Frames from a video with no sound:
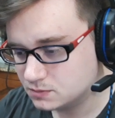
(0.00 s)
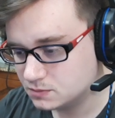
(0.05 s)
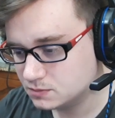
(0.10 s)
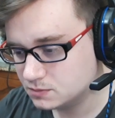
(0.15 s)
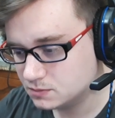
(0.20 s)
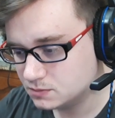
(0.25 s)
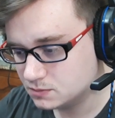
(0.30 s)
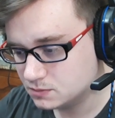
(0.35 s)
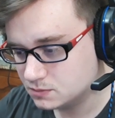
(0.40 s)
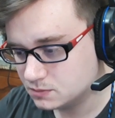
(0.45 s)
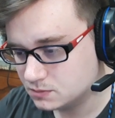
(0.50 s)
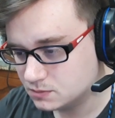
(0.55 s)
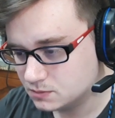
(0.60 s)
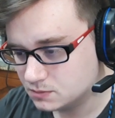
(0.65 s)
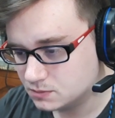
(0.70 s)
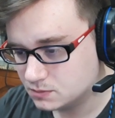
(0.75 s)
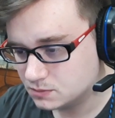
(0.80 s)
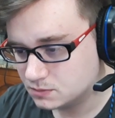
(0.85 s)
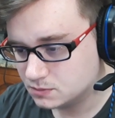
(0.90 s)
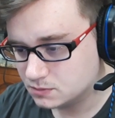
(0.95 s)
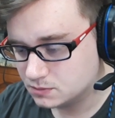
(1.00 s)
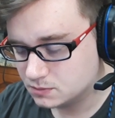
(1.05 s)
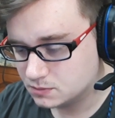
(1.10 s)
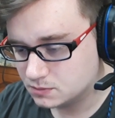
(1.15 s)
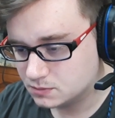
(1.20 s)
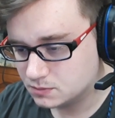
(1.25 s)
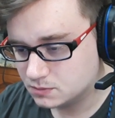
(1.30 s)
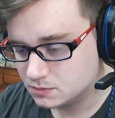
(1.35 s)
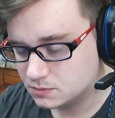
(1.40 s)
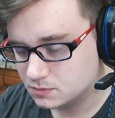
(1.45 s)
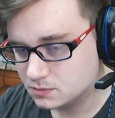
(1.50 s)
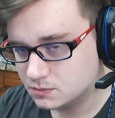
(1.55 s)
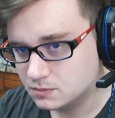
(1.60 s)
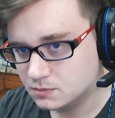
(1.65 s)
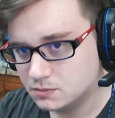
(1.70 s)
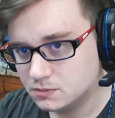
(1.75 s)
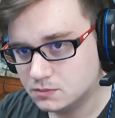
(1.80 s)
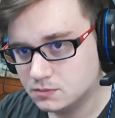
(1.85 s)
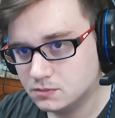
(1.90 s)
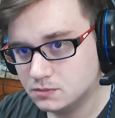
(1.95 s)

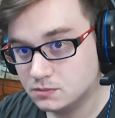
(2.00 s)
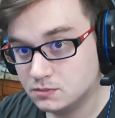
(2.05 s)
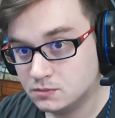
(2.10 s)
(no one is talking)